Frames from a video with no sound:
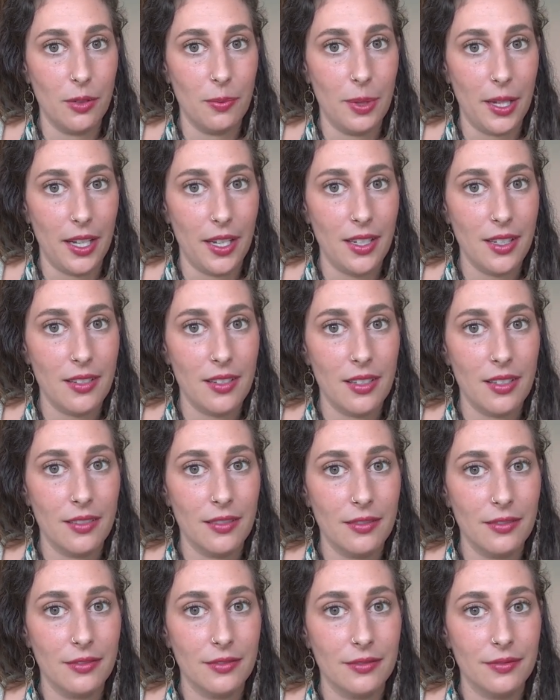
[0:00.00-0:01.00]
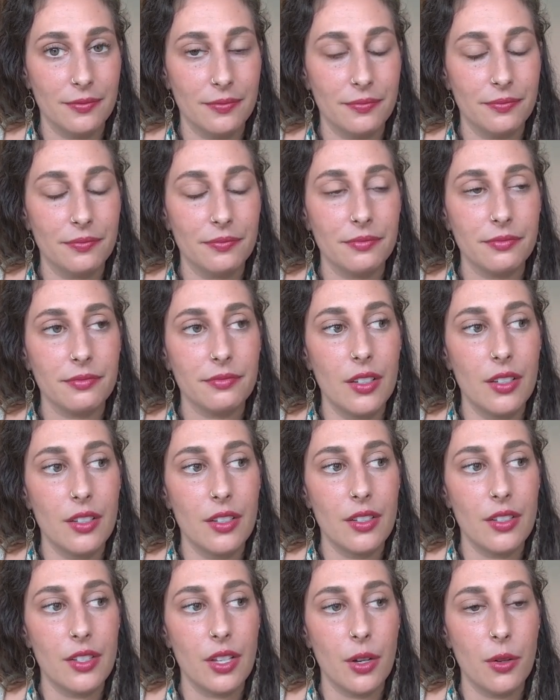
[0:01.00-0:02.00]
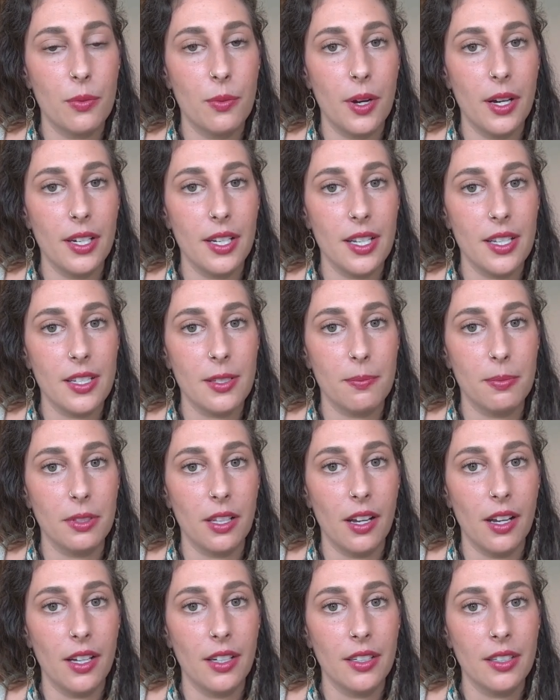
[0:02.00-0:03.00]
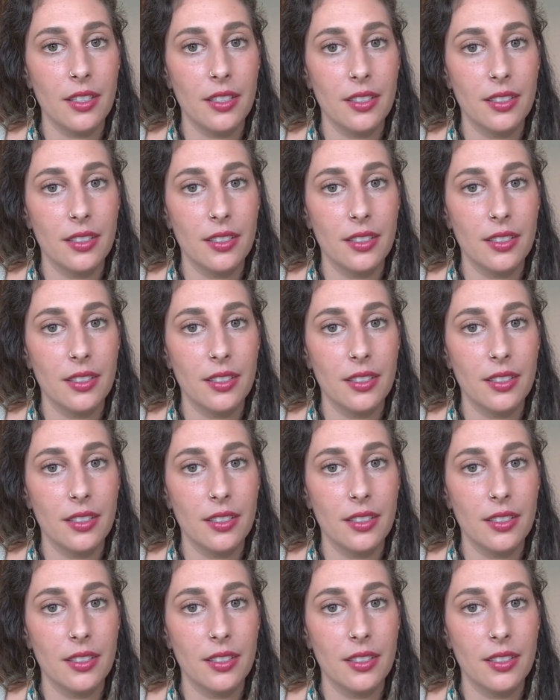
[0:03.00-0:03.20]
bit. So what is blood?